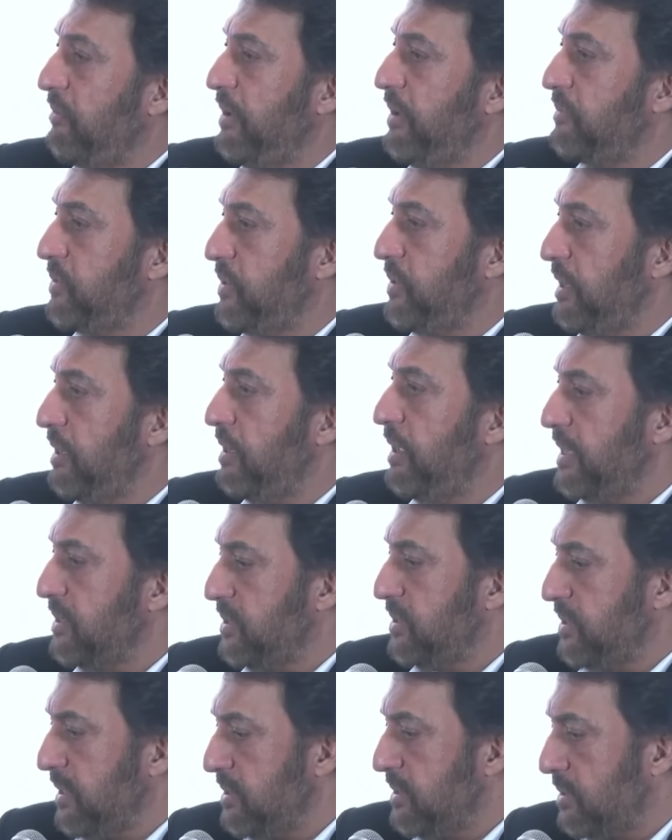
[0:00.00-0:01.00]
We've seen
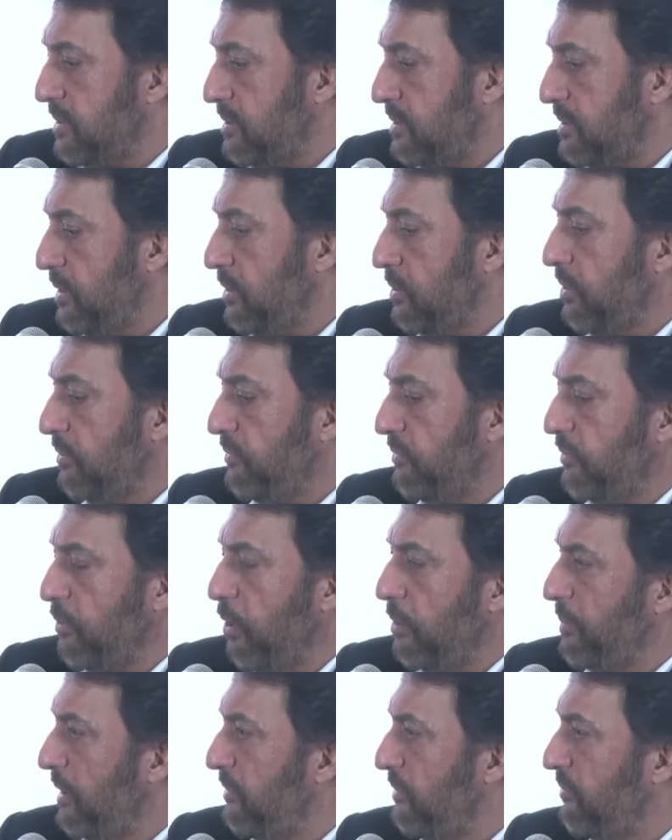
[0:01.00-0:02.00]
cases, you know, of That's
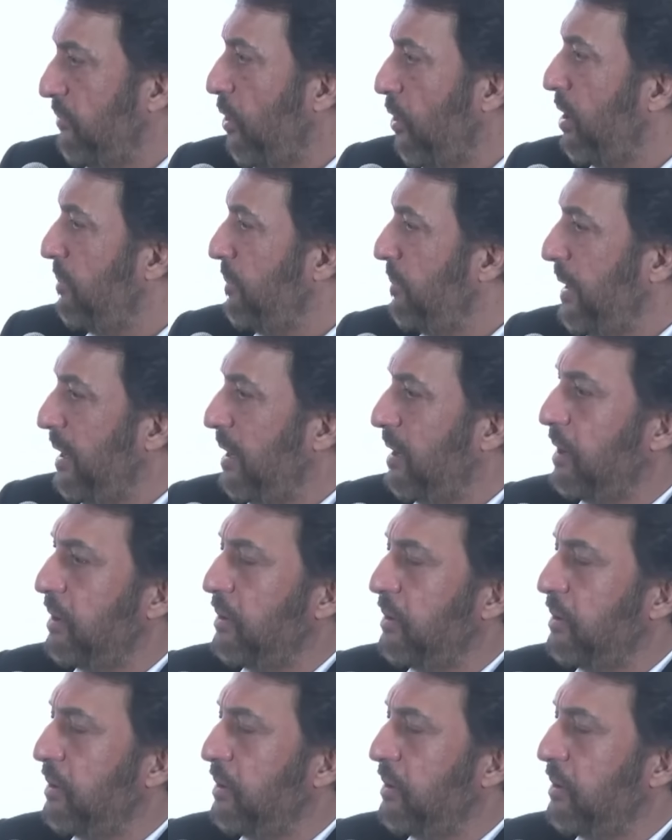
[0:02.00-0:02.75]
corporate right. fraud being yeah.